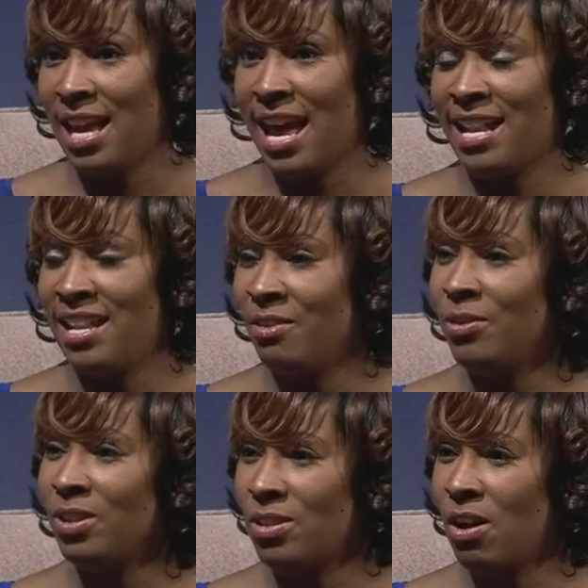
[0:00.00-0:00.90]
I
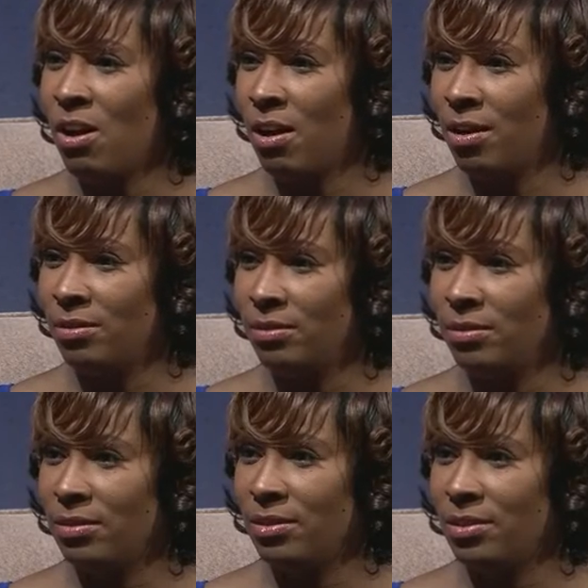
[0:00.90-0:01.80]
never thought
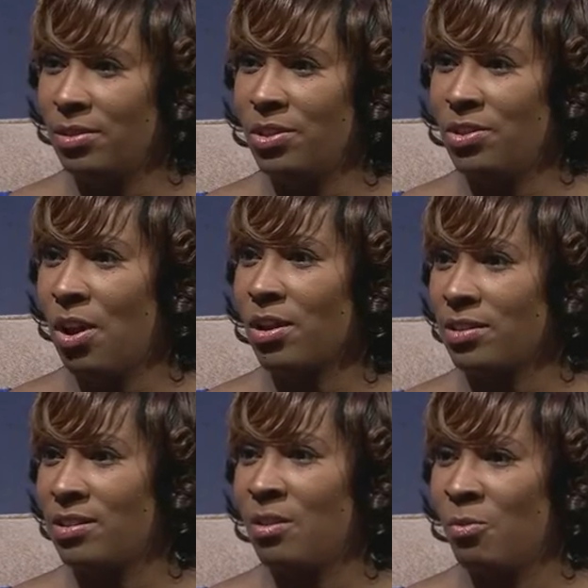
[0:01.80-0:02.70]
to talk to
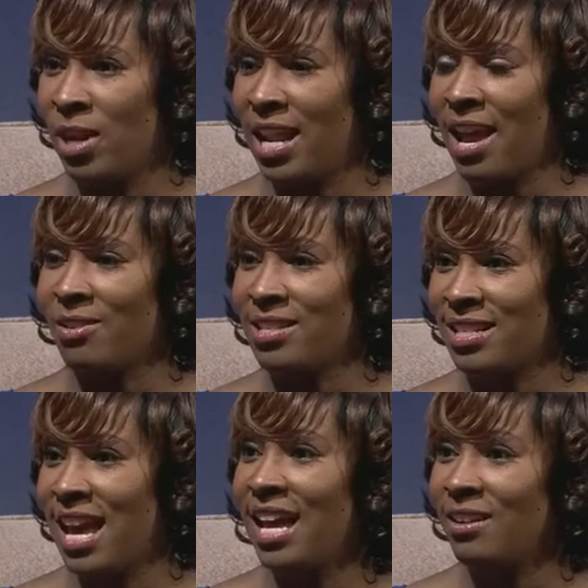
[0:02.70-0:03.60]
someone
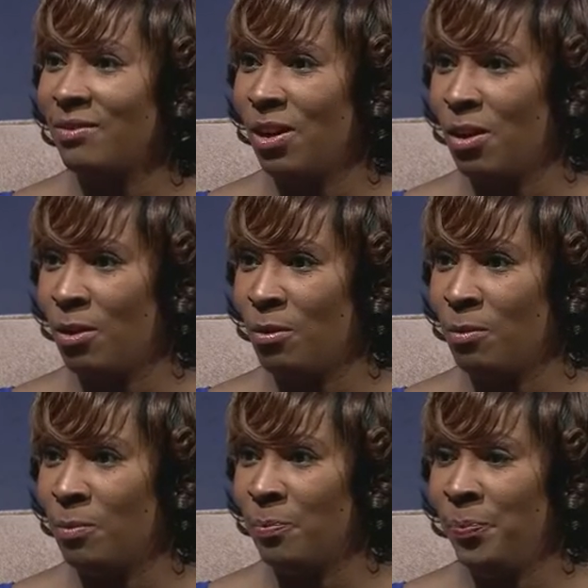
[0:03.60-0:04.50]
outside of the
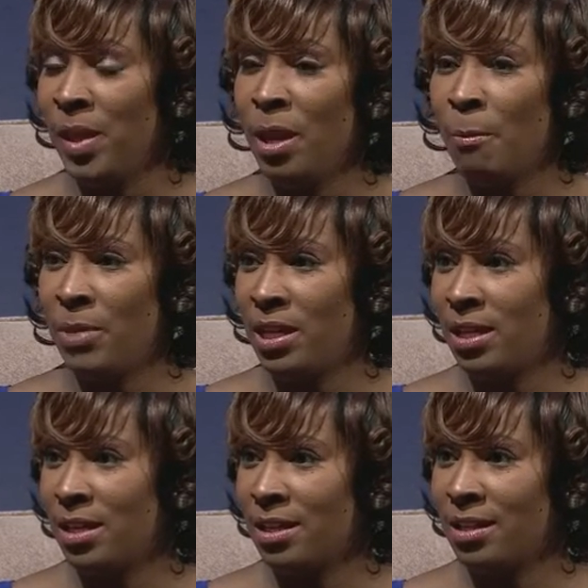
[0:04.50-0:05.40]
home
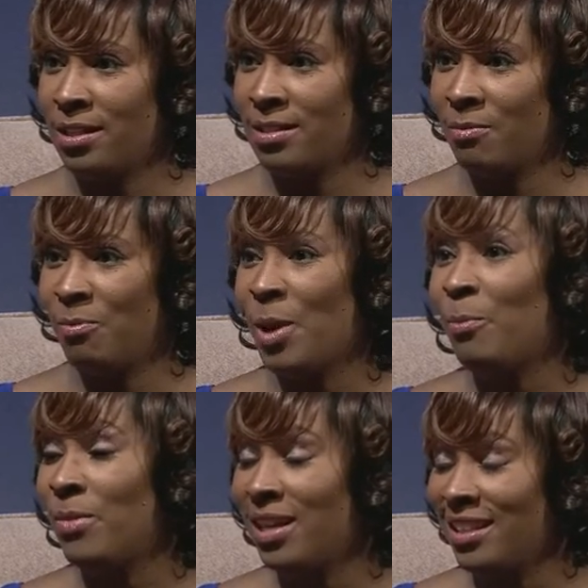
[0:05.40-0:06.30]
because my
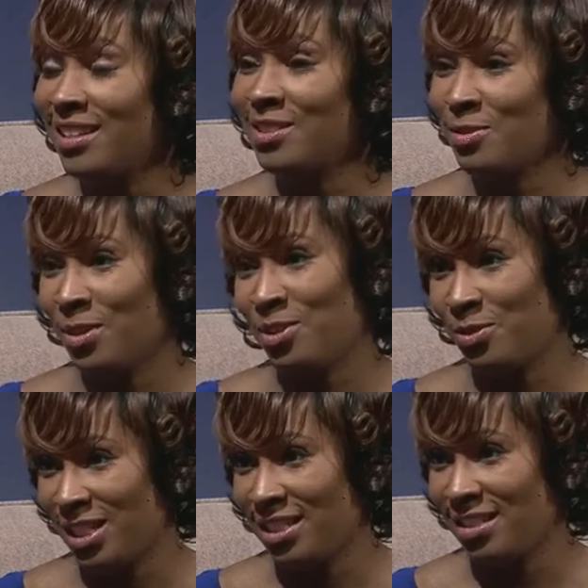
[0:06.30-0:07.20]
mother is who I
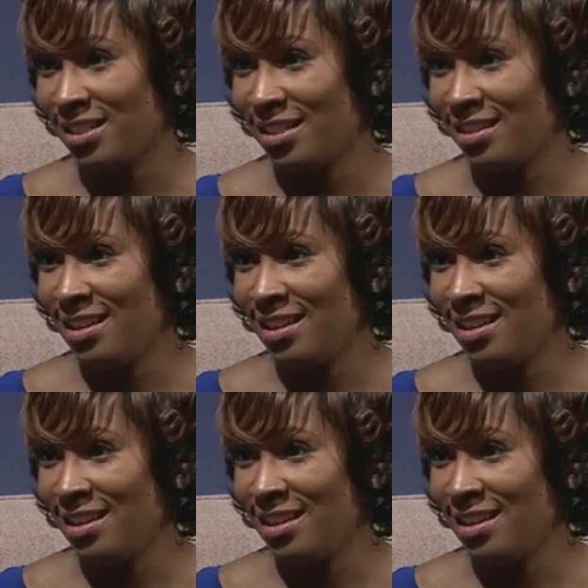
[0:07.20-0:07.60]
trusted.